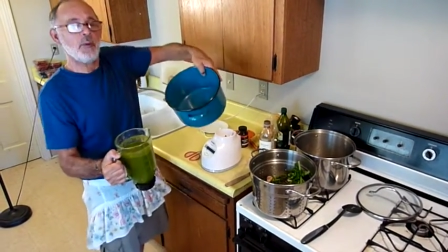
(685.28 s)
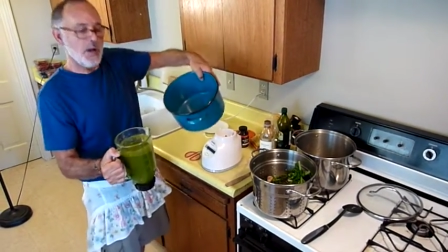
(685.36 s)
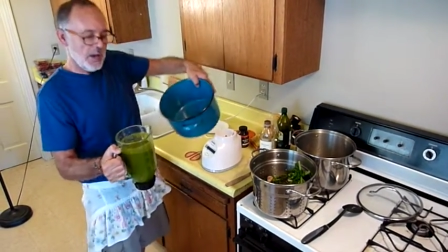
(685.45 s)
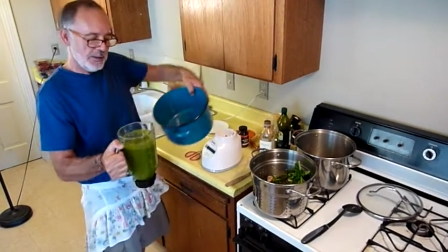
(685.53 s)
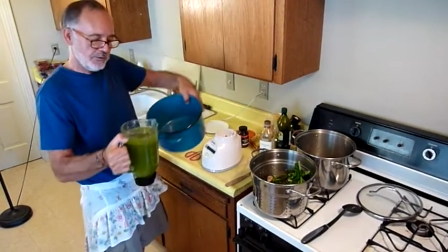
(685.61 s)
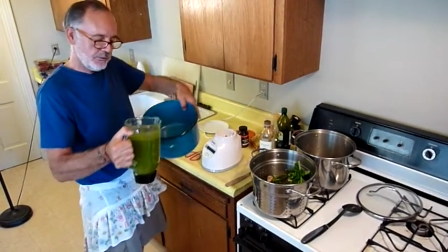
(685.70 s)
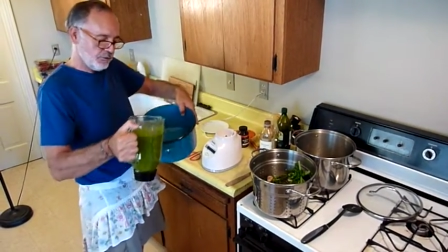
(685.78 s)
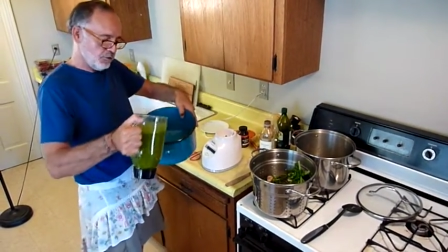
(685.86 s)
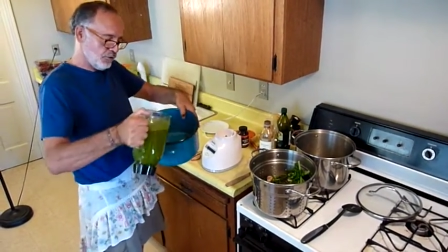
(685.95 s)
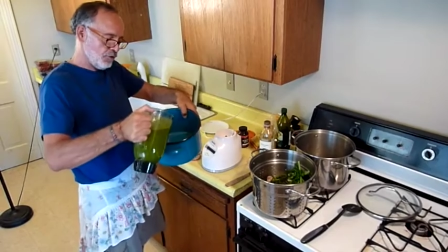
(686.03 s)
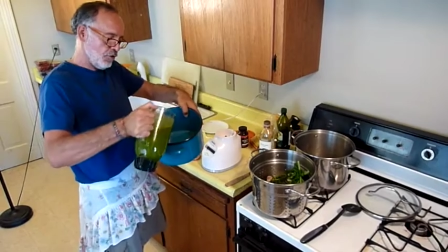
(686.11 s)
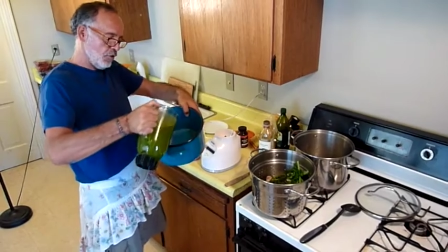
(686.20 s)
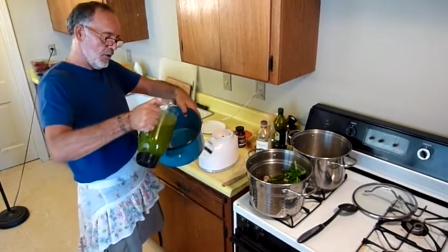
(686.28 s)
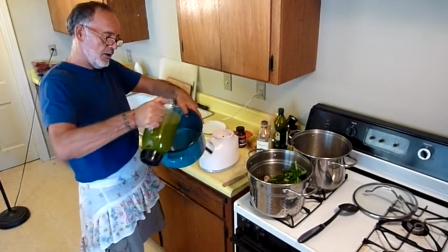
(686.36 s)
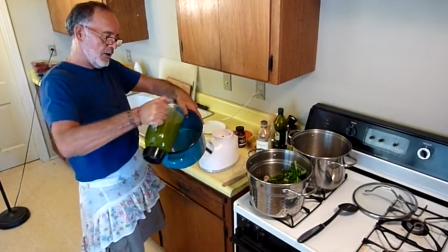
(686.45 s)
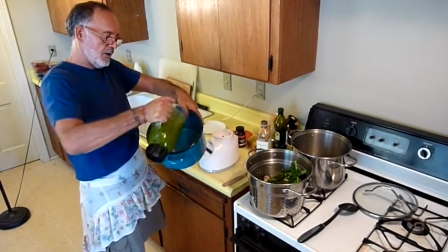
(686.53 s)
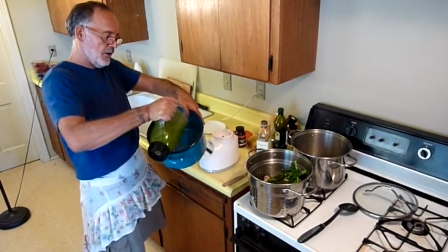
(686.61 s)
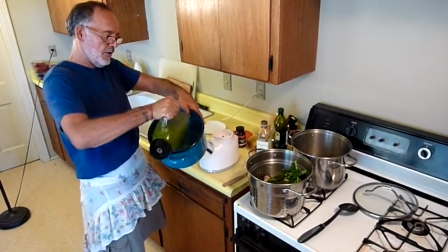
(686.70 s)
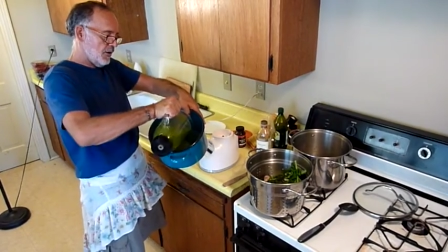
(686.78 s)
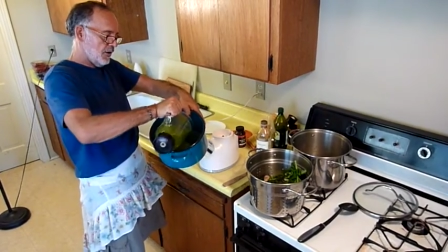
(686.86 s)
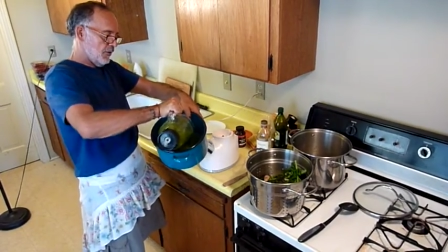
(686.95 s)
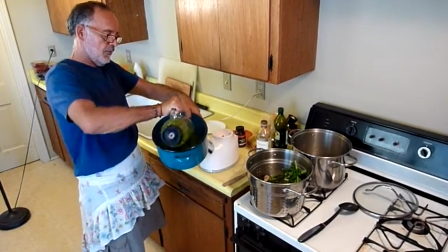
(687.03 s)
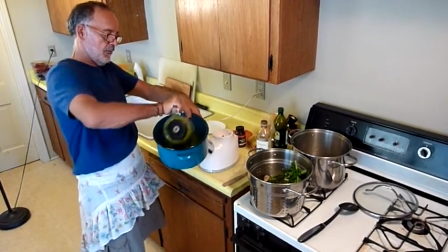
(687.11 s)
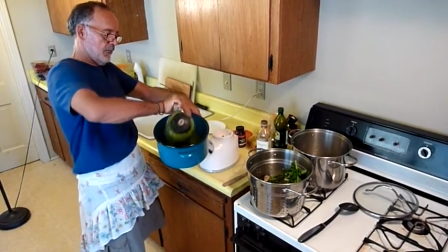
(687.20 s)
pot to throw it in there.
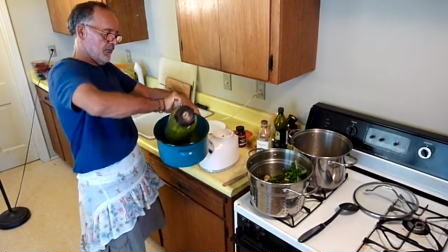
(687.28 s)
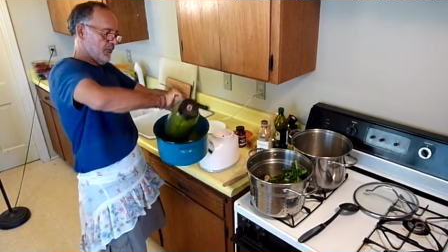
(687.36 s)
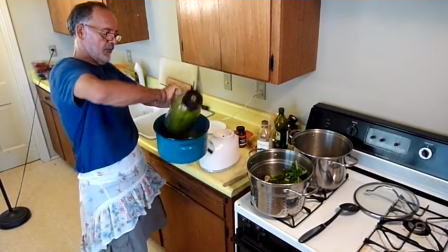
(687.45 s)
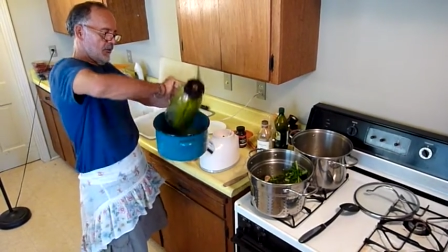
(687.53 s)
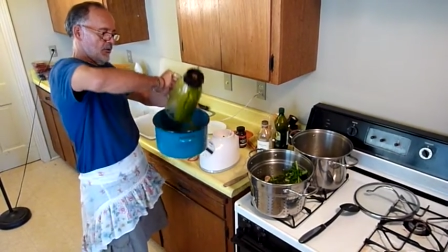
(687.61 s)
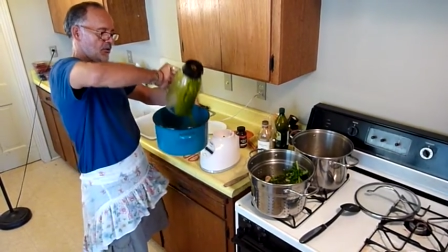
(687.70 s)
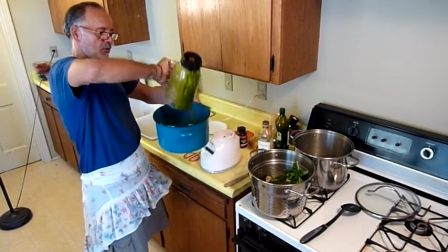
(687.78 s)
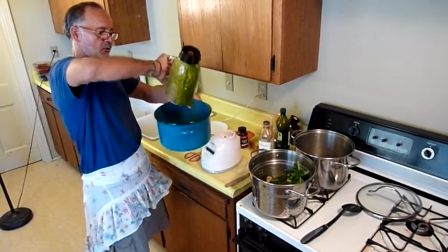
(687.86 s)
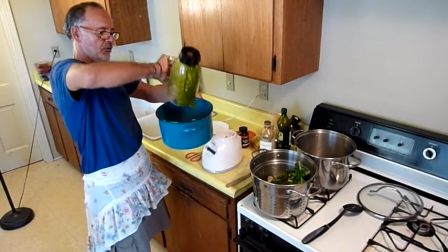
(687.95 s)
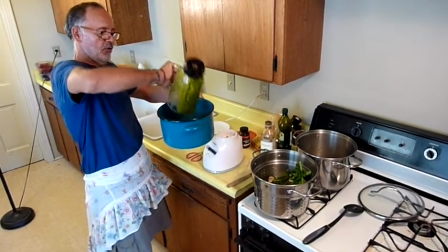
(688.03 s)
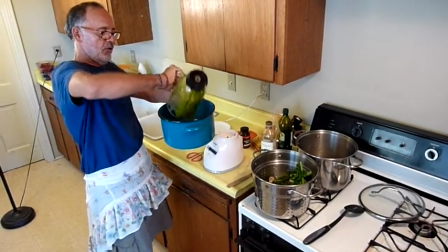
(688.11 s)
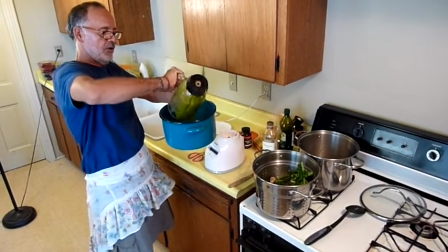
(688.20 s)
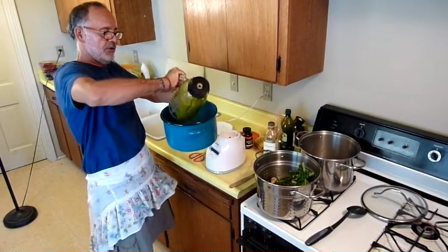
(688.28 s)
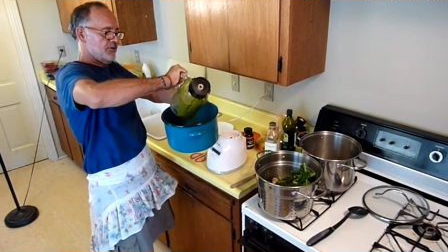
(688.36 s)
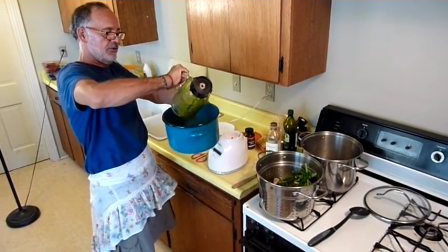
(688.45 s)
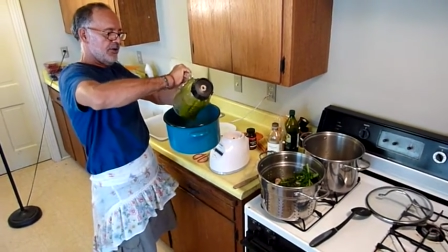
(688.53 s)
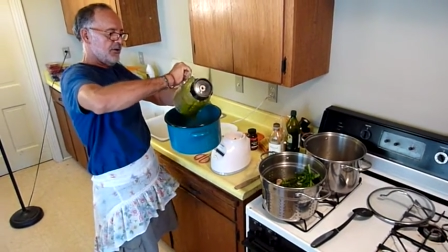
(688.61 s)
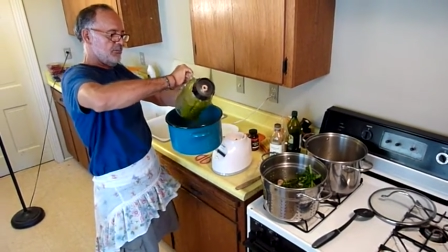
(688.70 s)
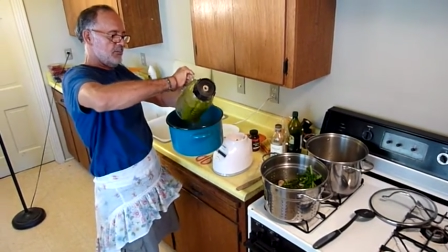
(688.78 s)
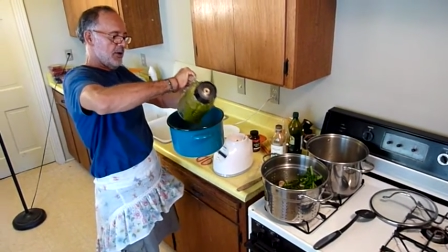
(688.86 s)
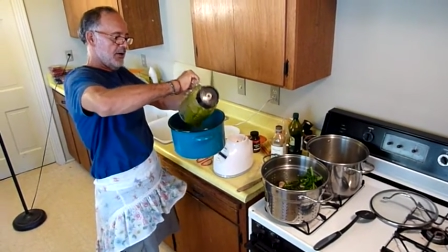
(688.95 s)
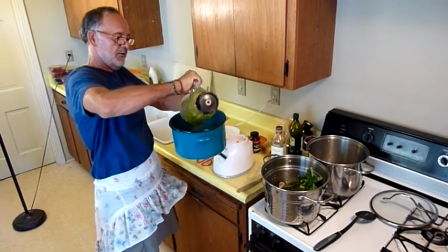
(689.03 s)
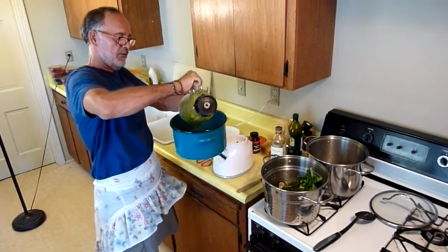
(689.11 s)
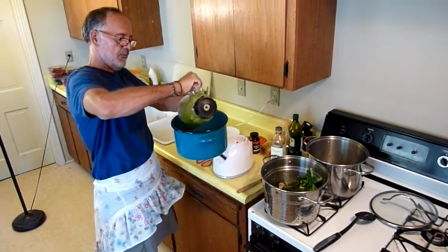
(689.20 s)
We throw it in the second pot.